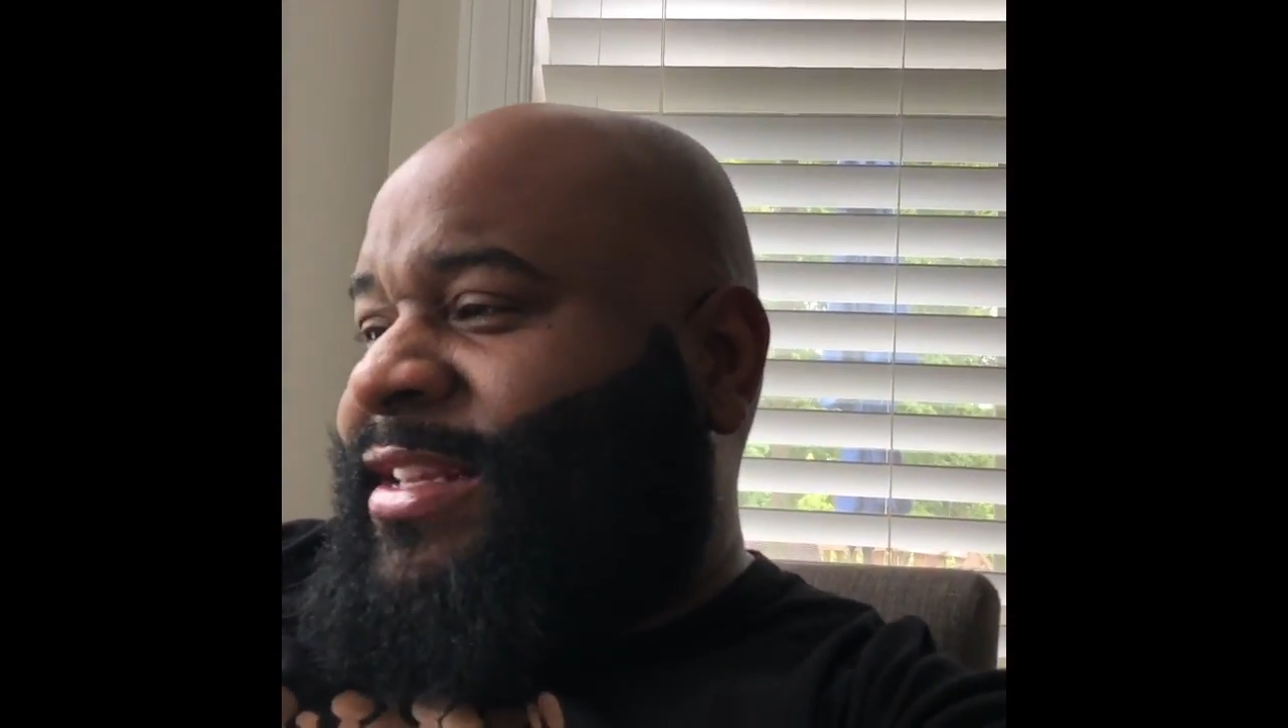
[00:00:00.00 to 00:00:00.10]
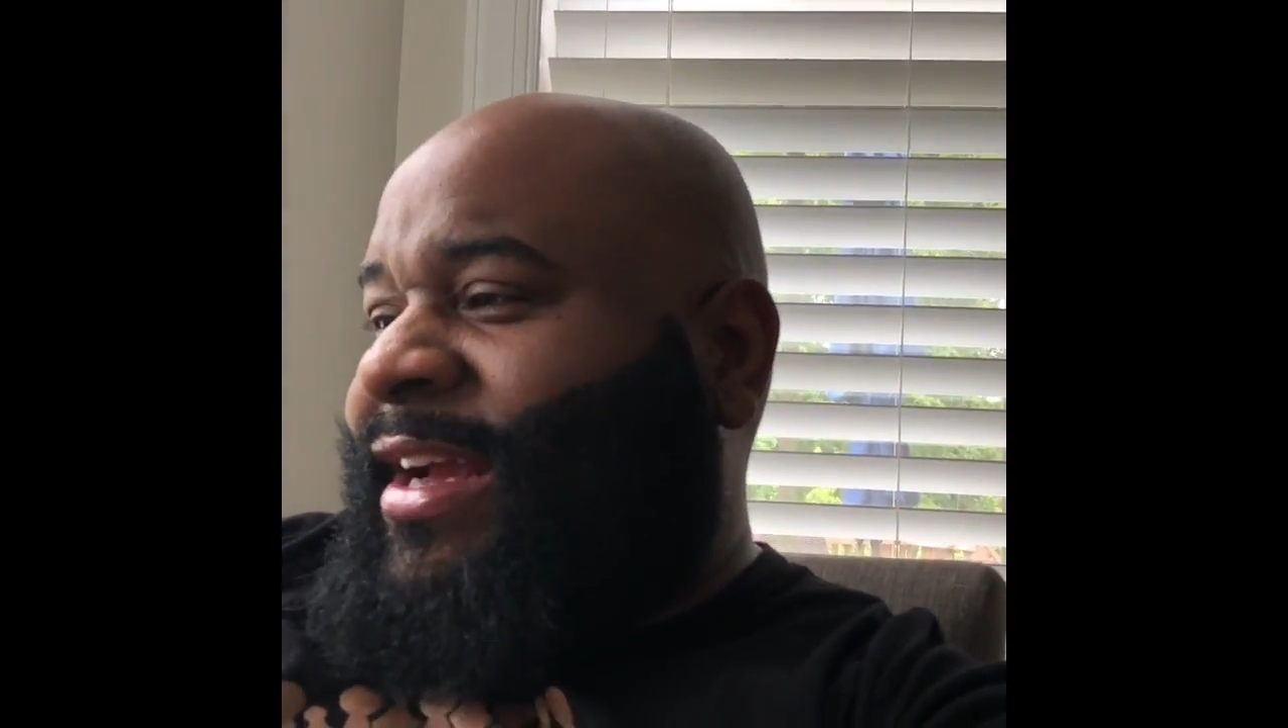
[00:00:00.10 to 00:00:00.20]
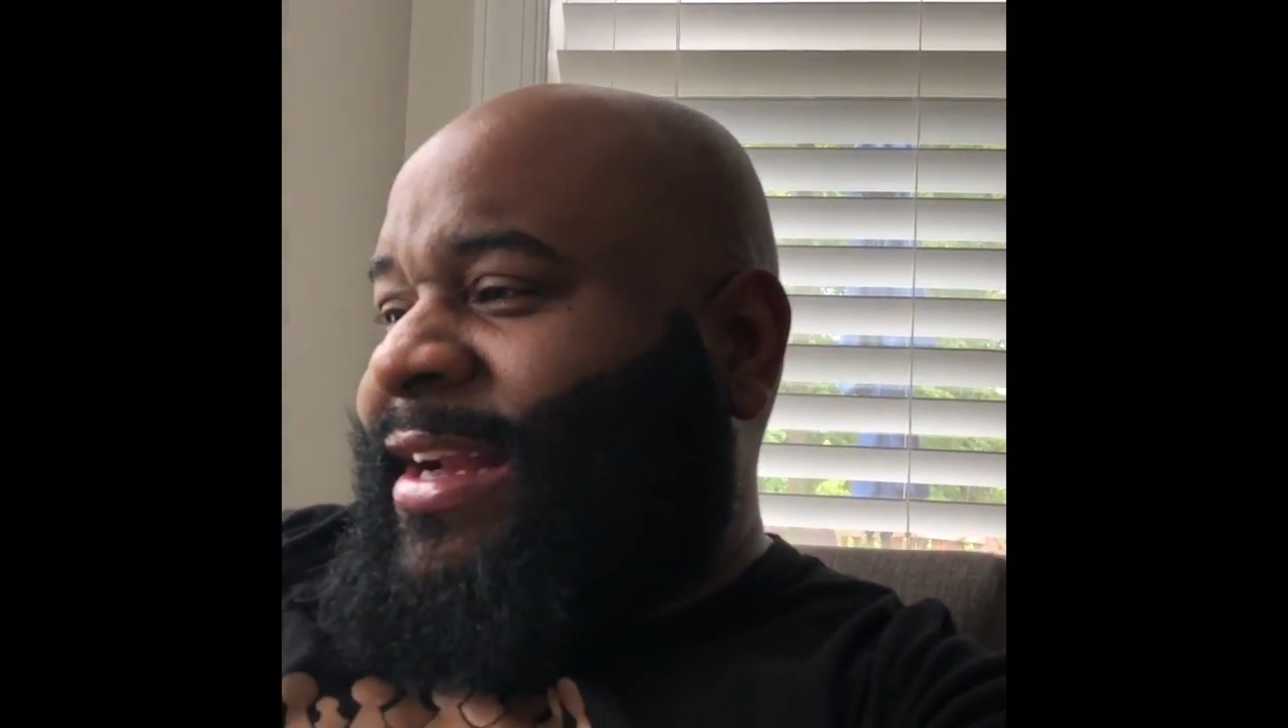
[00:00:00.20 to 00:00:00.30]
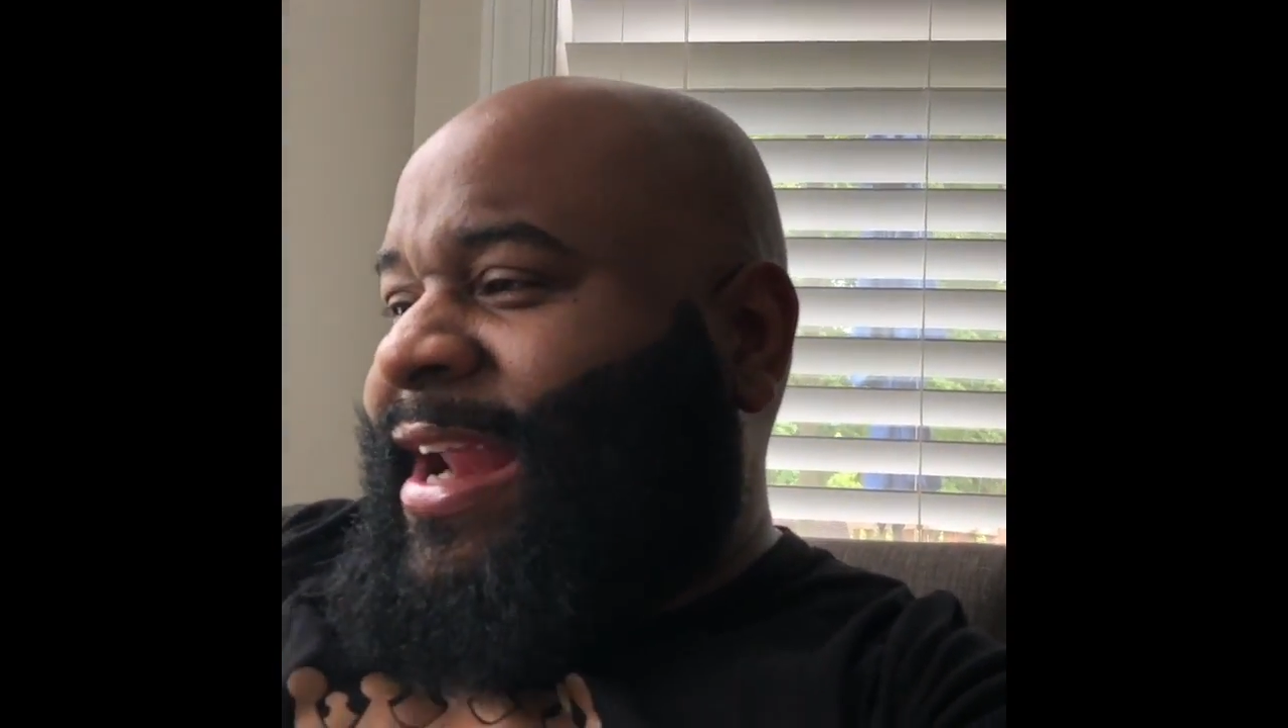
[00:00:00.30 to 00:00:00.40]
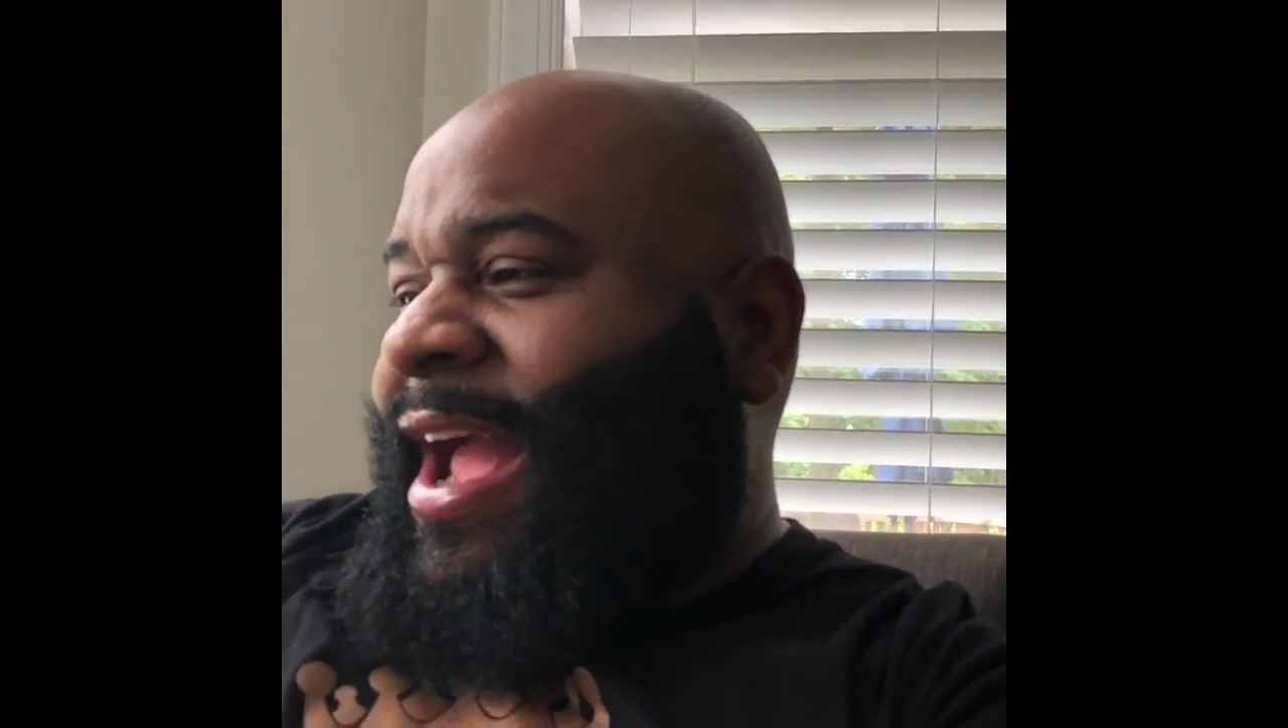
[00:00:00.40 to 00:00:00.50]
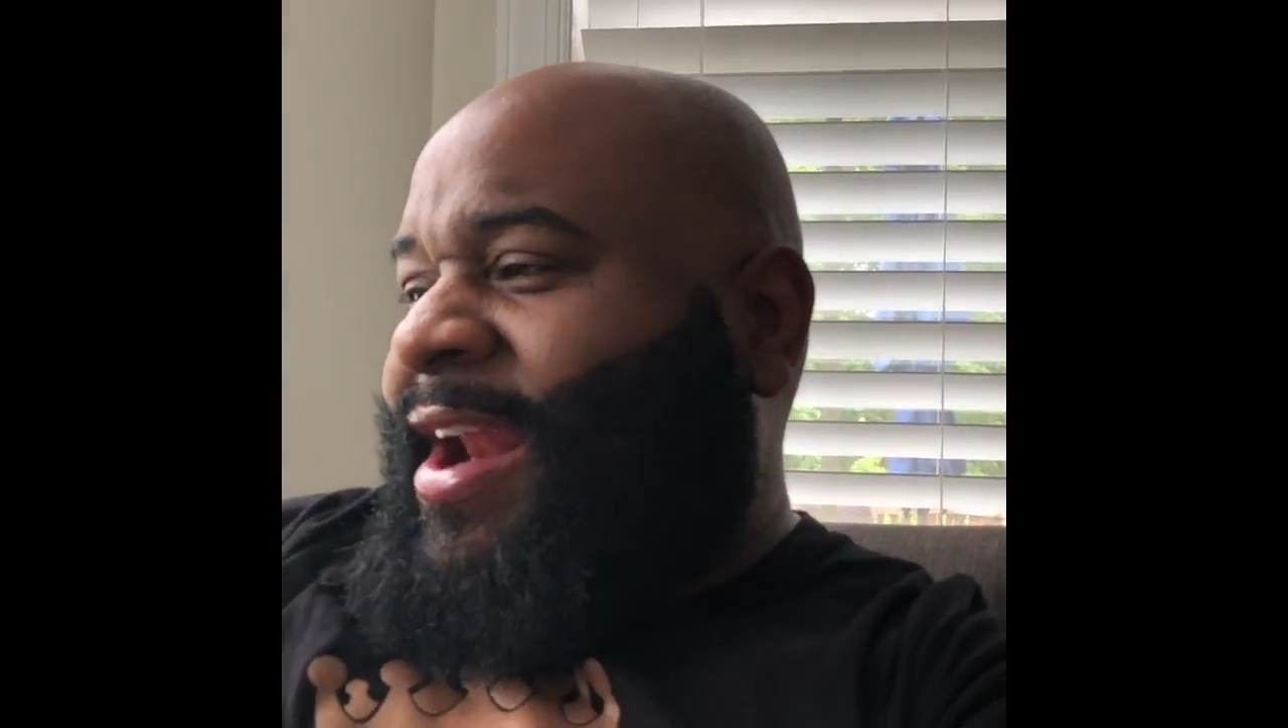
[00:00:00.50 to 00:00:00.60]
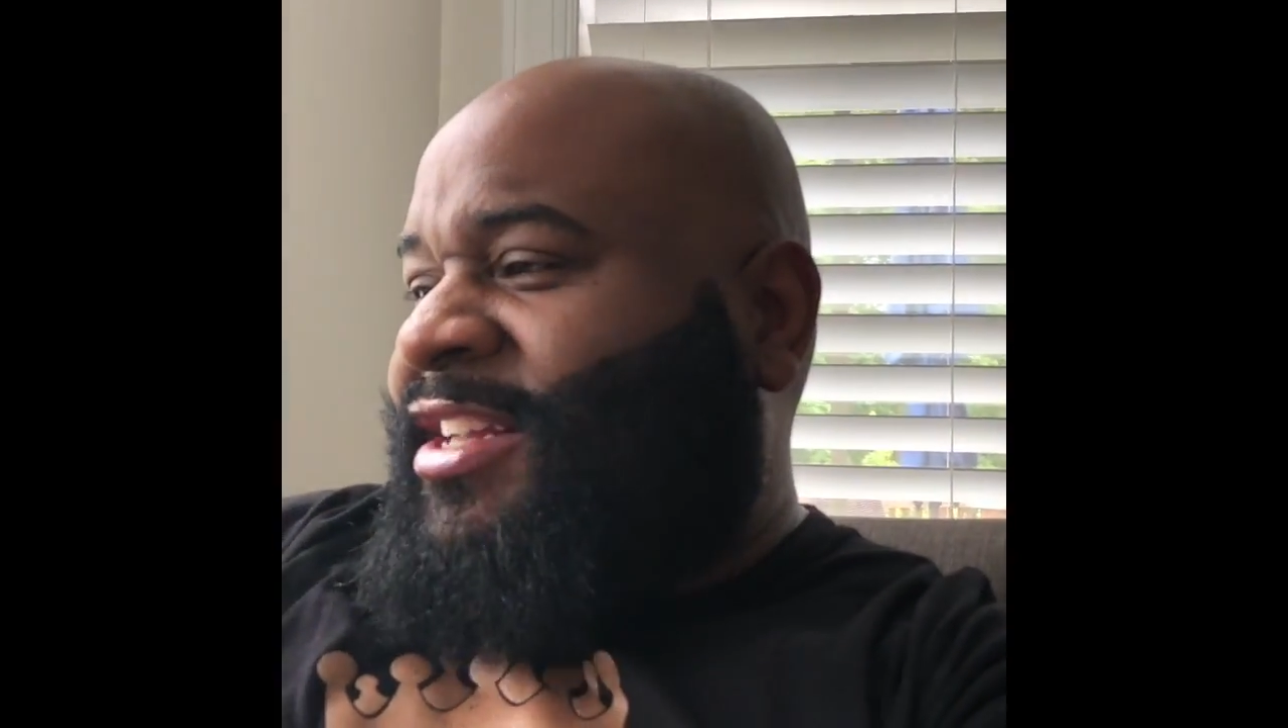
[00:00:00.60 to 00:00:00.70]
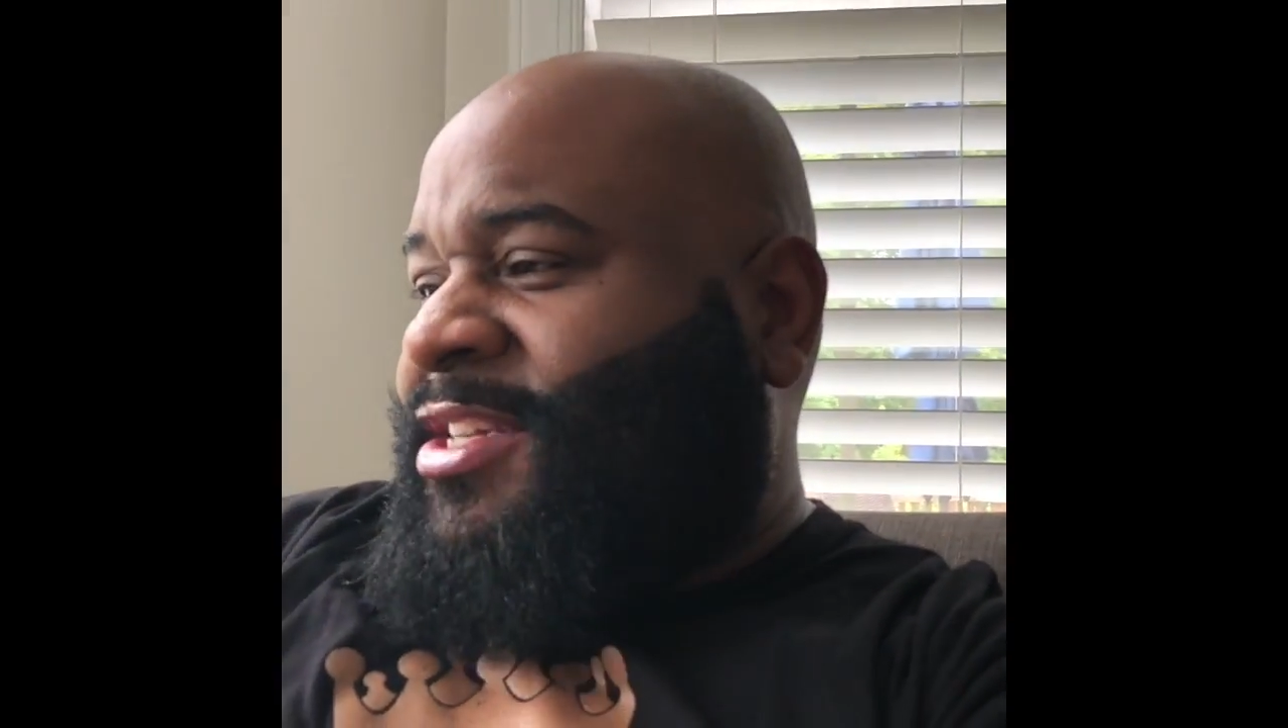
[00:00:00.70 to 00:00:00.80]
is looking down